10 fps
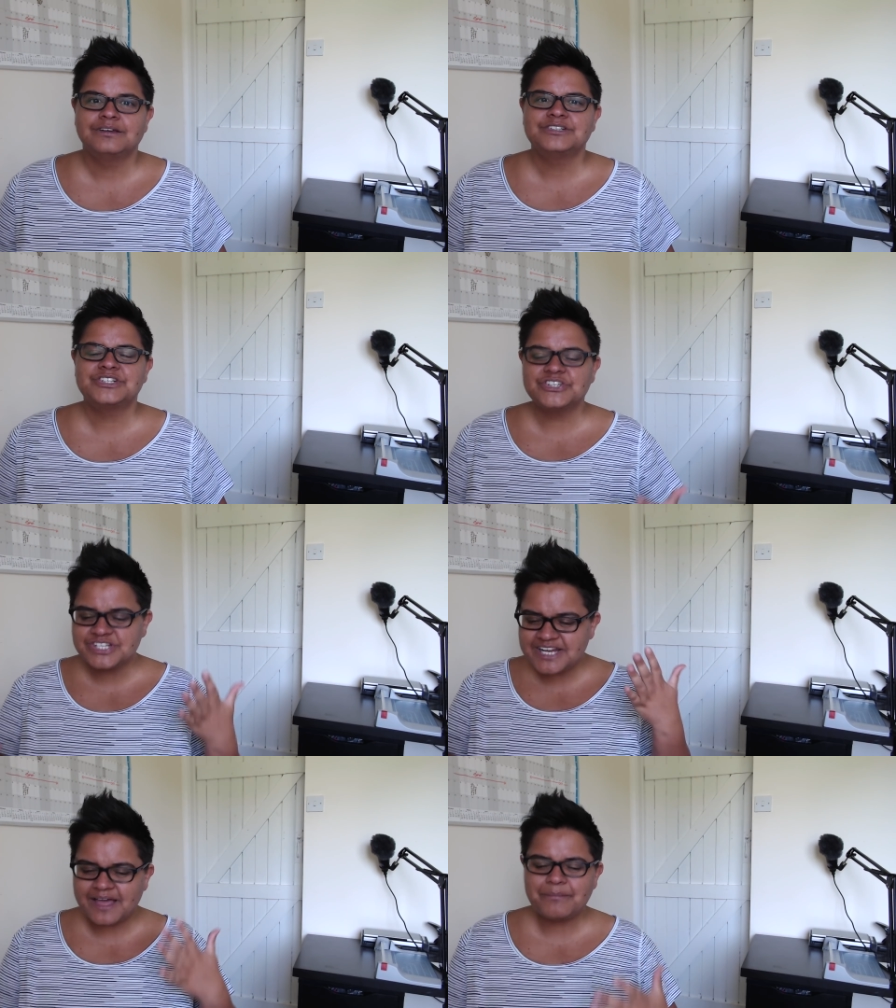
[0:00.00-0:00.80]
Just
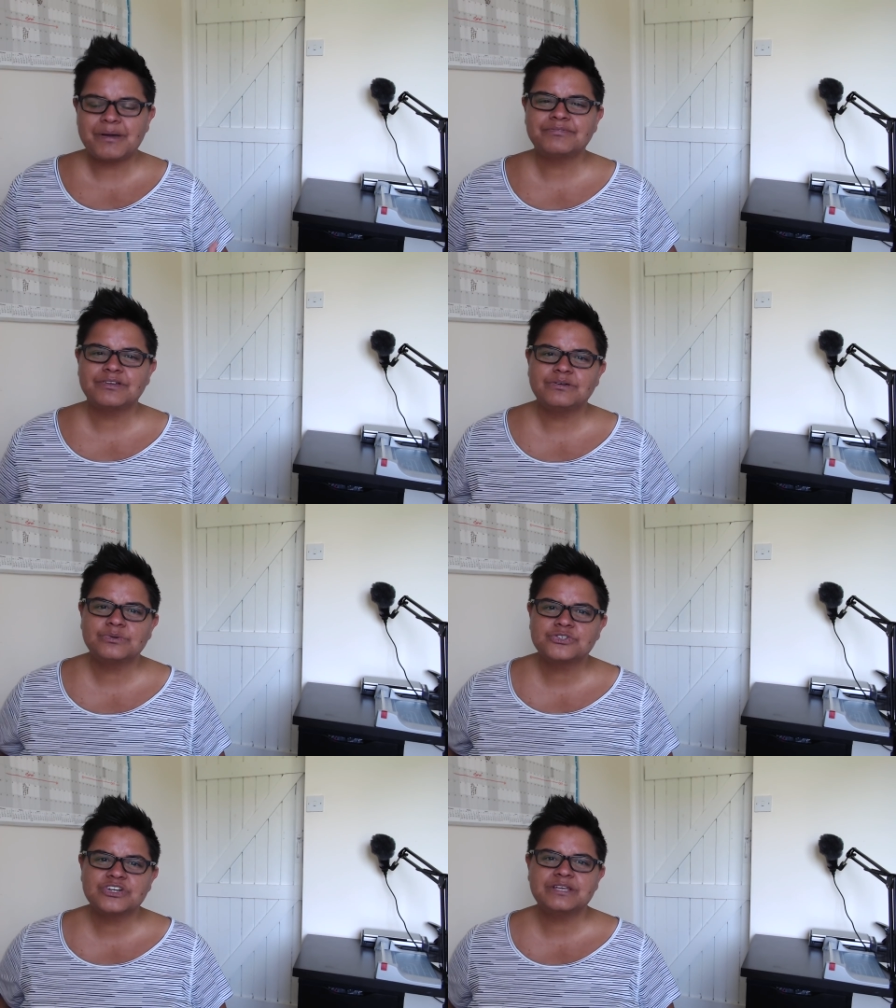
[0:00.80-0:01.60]
let them have their little
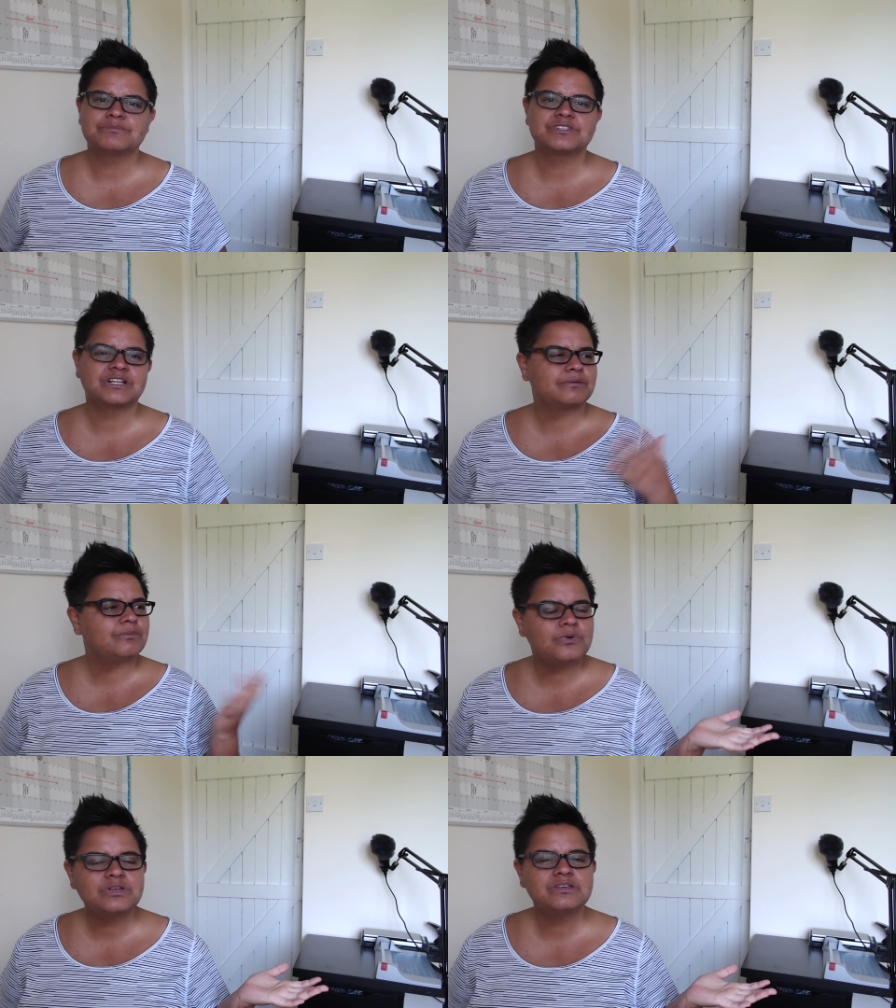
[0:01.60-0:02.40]
dreams. Like,
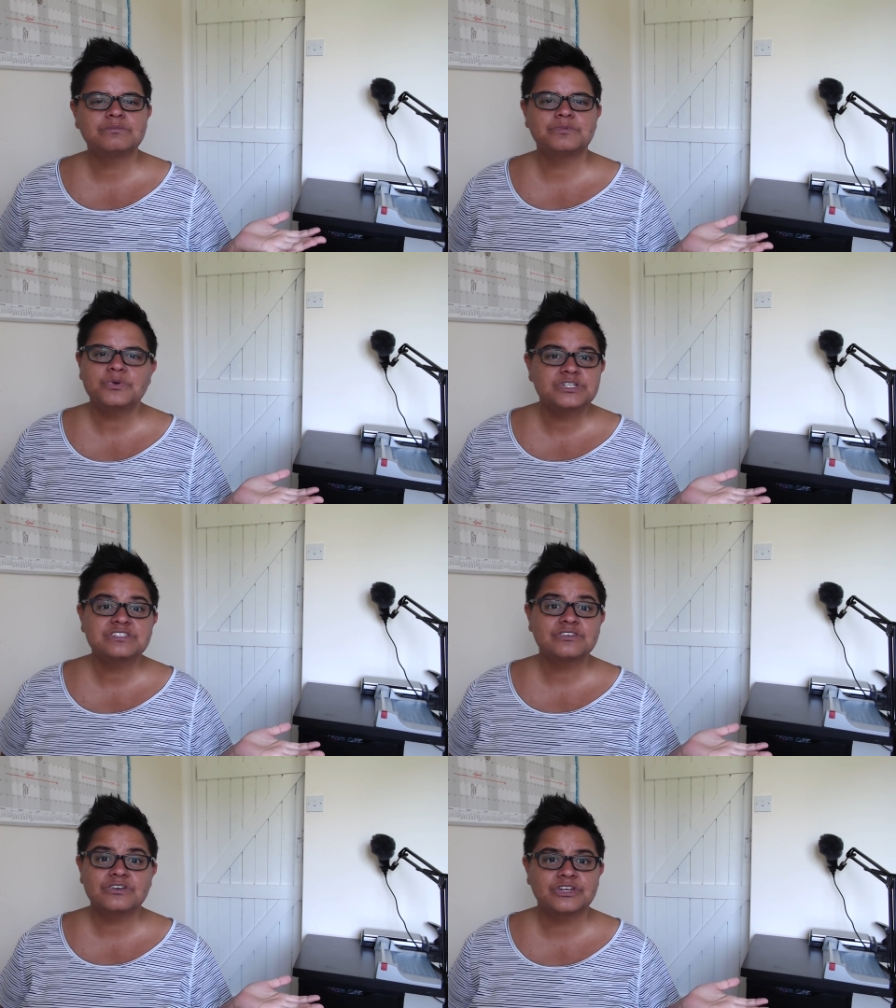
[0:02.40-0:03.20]
what what does
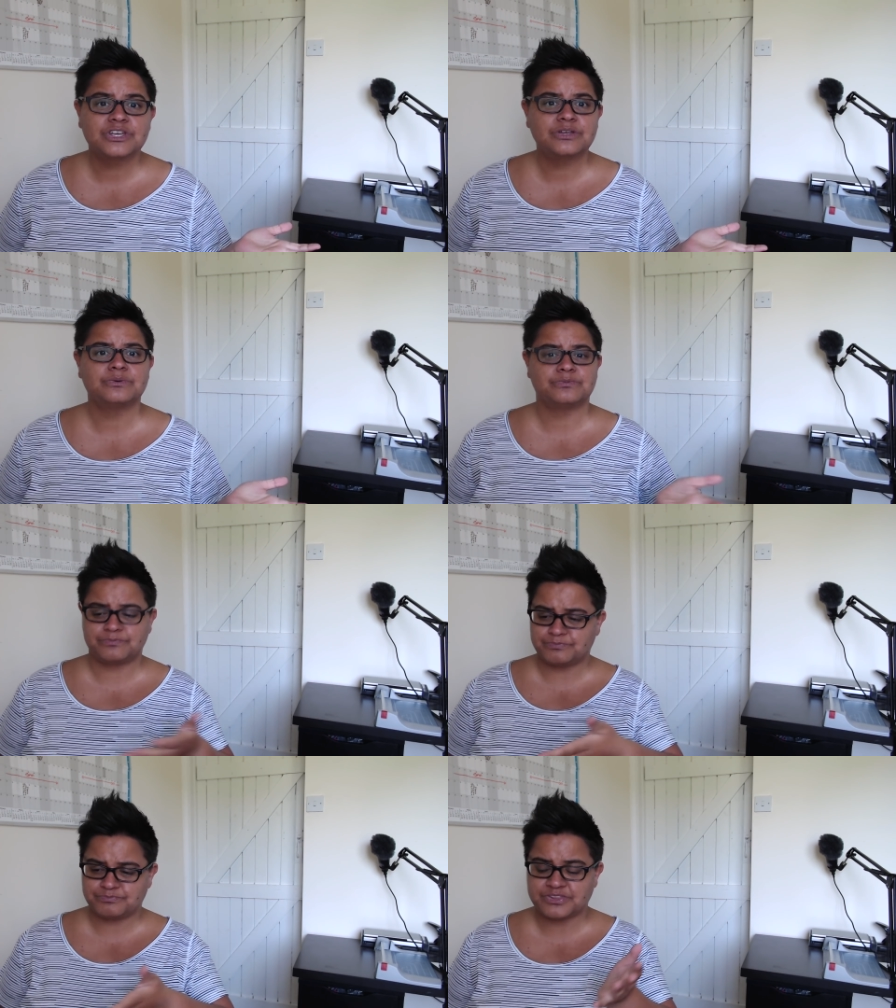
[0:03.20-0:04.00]
it hurt you
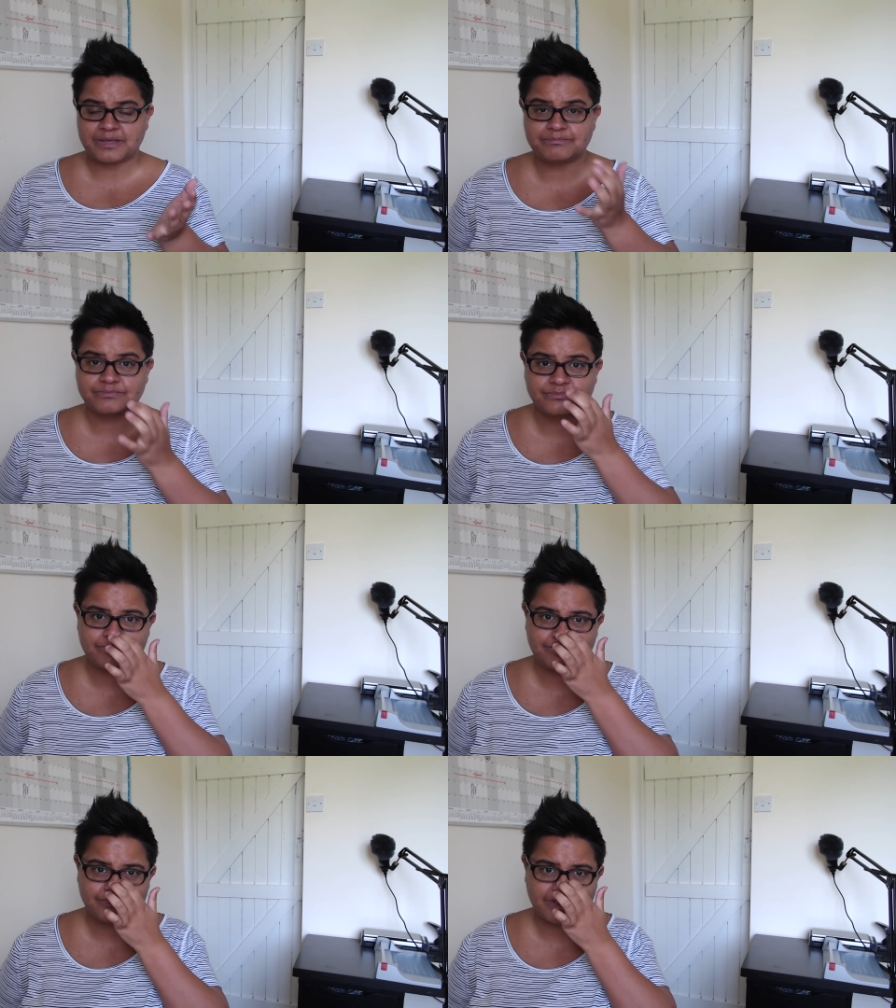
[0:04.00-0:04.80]
for them
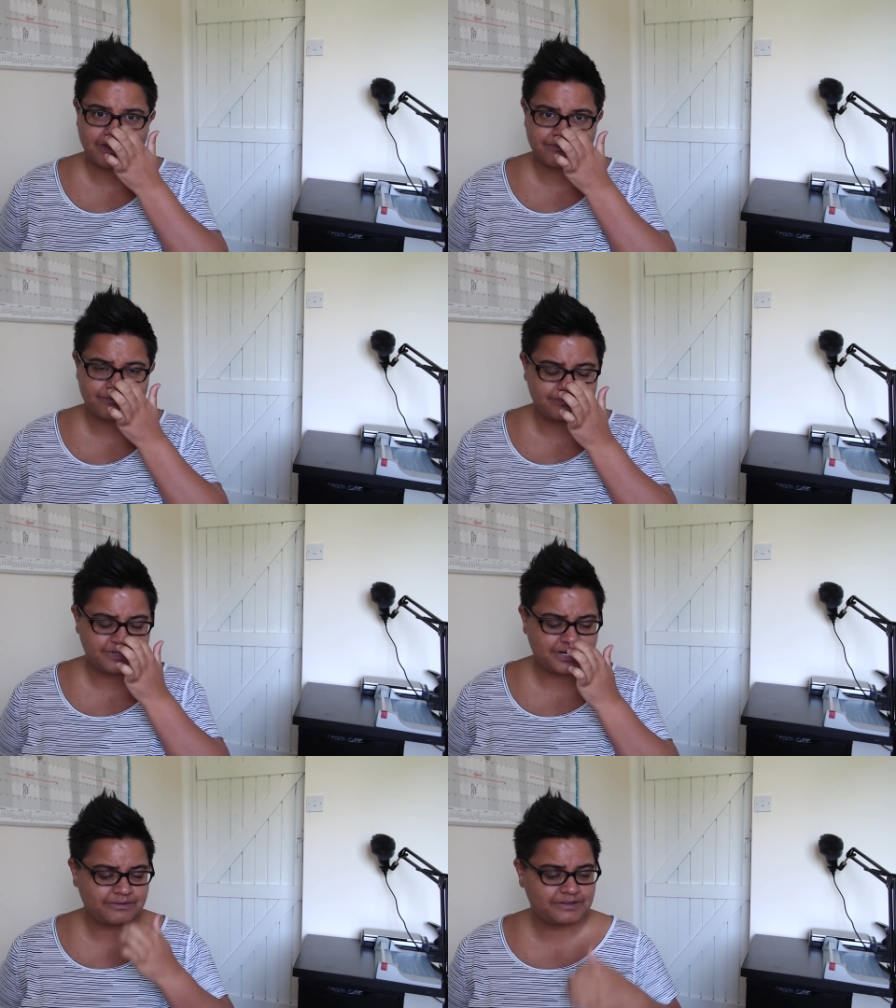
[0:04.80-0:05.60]
to have? you
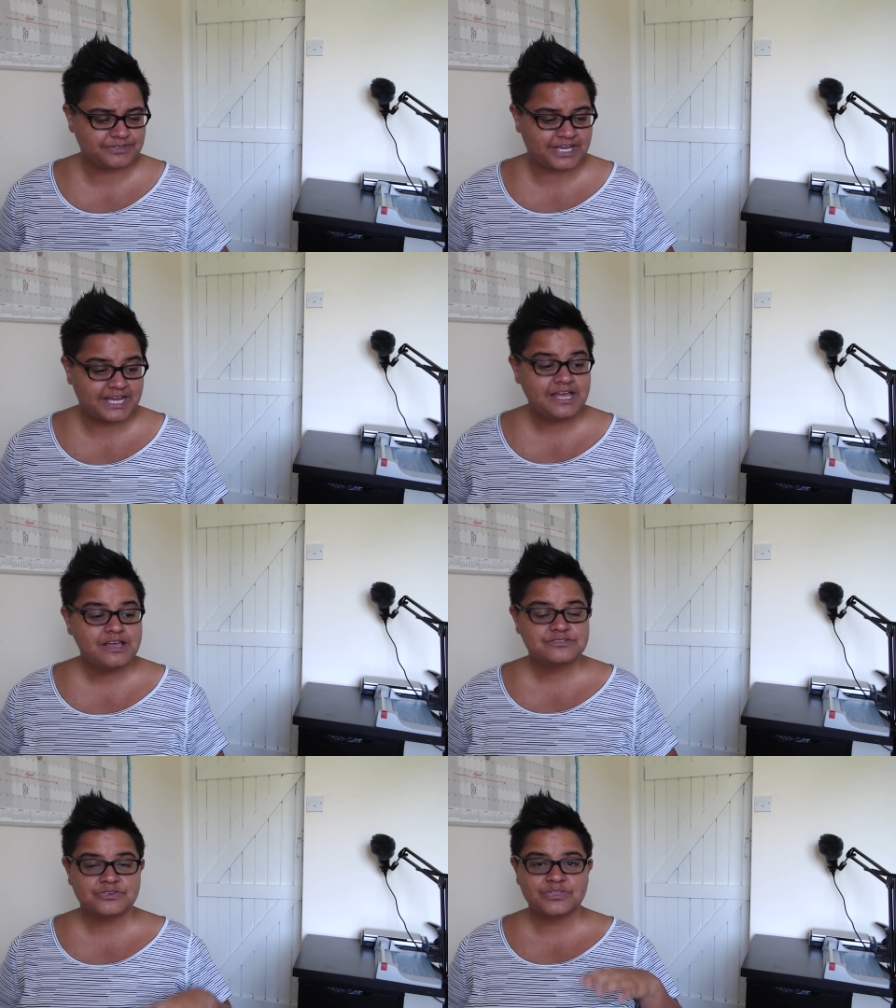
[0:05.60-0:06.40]
know, have that.
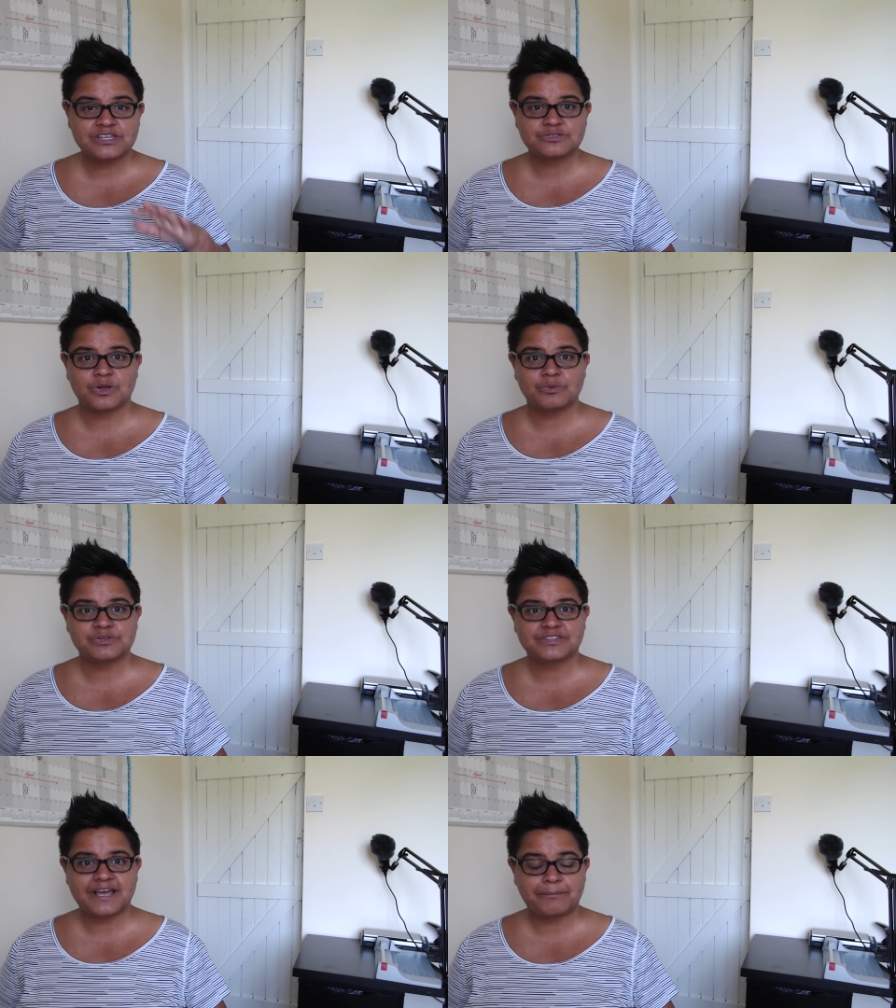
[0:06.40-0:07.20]
So that's where I was
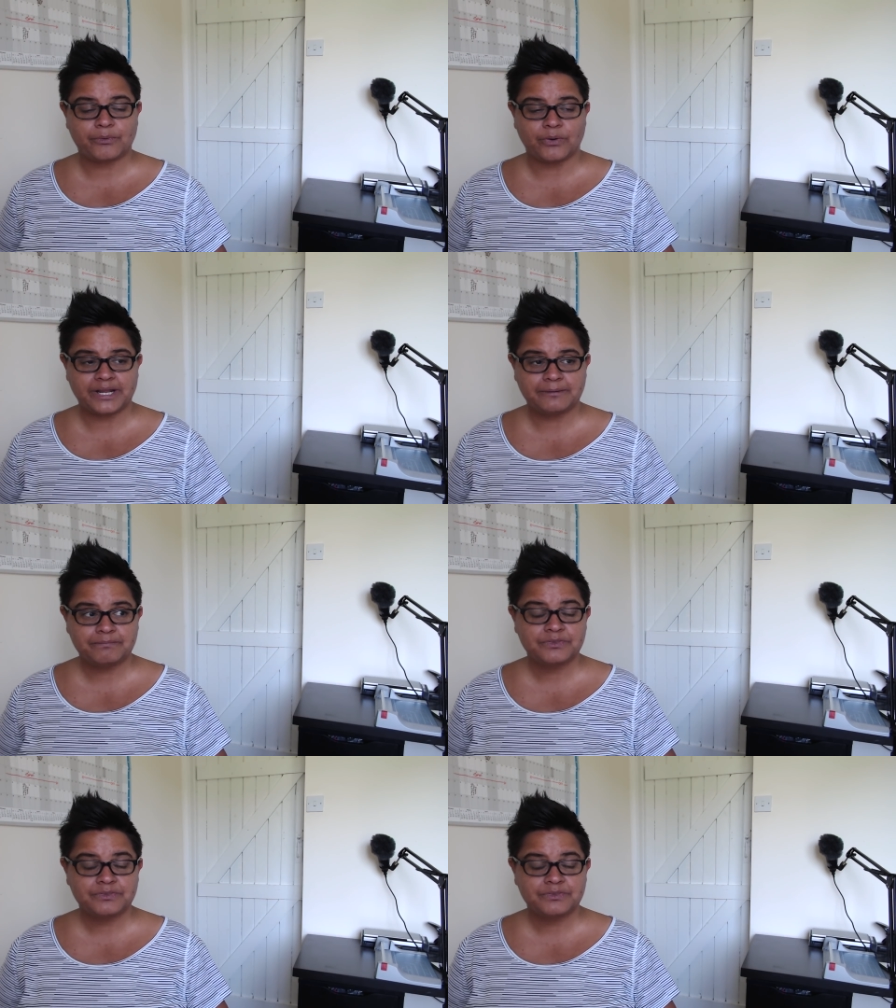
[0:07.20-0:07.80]
at that point.